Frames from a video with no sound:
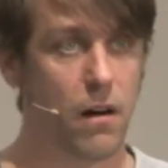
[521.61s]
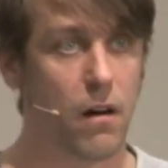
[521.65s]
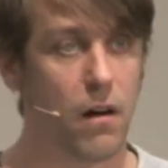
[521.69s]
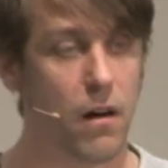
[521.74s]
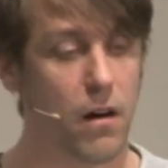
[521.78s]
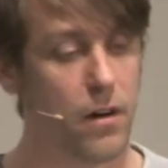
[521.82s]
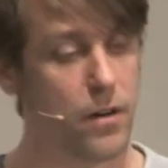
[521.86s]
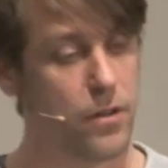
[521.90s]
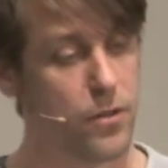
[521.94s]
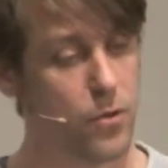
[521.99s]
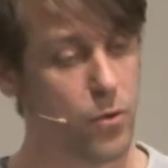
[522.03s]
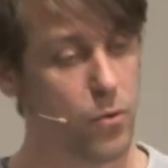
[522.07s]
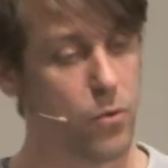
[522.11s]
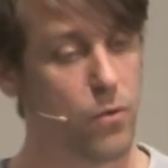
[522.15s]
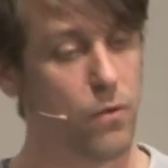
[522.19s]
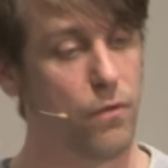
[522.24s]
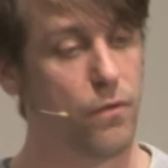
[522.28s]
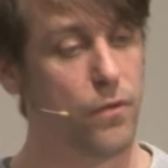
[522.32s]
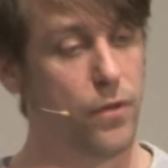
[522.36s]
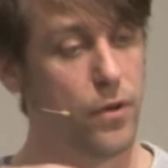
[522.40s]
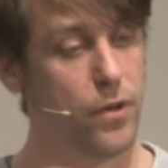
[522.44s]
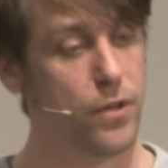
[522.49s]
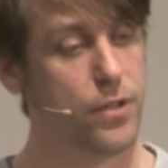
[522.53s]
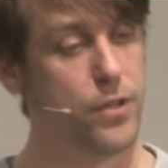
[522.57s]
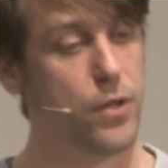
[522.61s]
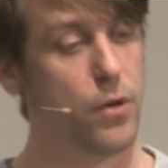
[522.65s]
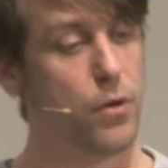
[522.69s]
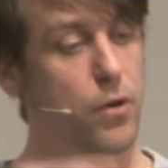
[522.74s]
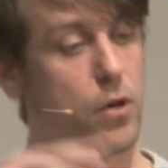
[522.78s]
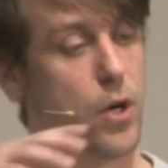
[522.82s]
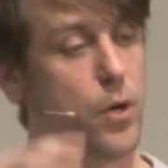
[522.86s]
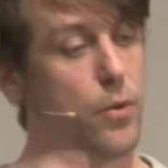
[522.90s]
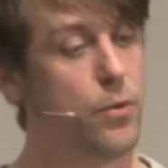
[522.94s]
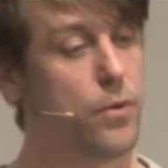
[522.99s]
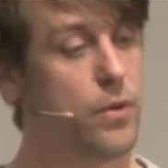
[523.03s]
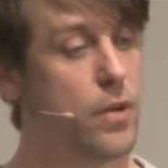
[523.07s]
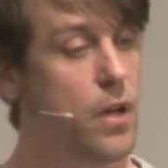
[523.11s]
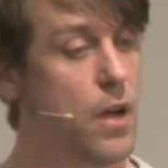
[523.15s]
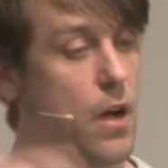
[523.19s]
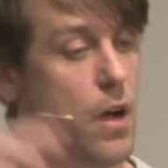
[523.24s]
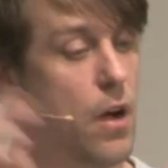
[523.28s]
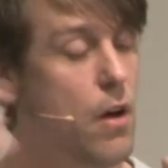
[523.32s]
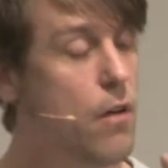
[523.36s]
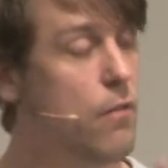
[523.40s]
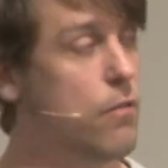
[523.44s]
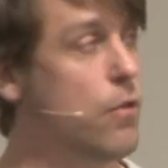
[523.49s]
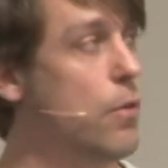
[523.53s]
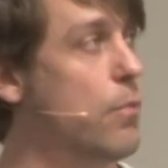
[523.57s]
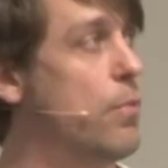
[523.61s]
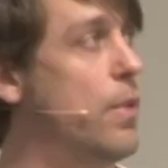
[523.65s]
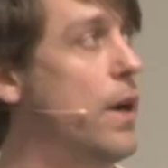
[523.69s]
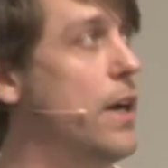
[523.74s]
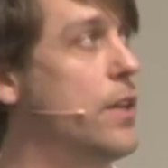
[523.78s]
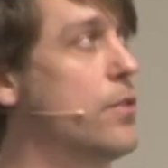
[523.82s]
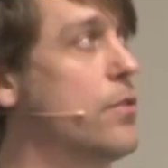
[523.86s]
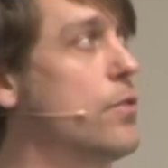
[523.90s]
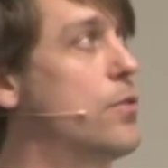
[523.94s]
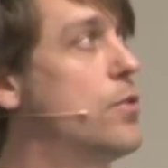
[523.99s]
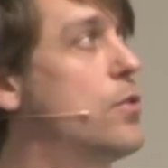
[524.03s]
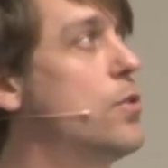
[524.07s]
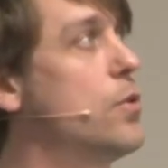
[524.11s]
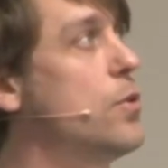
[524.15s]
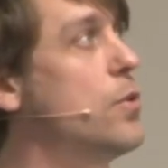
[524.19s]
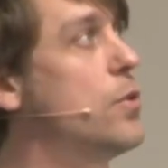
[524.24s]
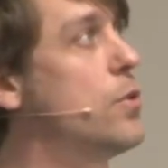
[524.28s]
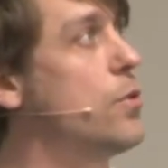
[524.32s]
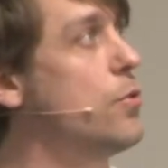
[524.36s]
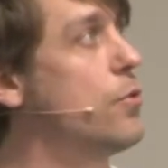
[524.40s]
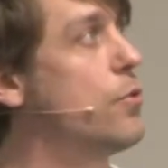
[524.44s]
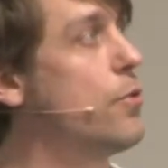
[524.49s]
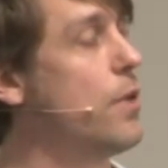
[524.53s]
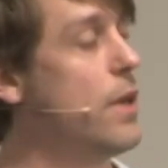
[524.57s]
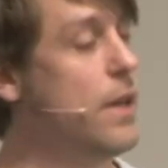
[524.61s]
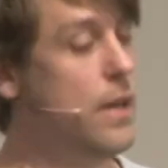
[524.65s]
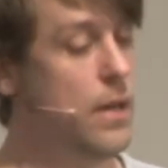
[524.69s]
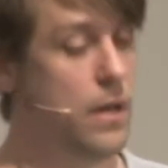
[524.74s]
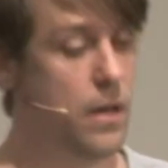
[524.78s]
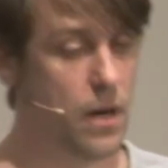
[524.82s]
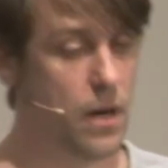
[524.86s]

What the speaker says: are to convert your code from Python 2 to 3.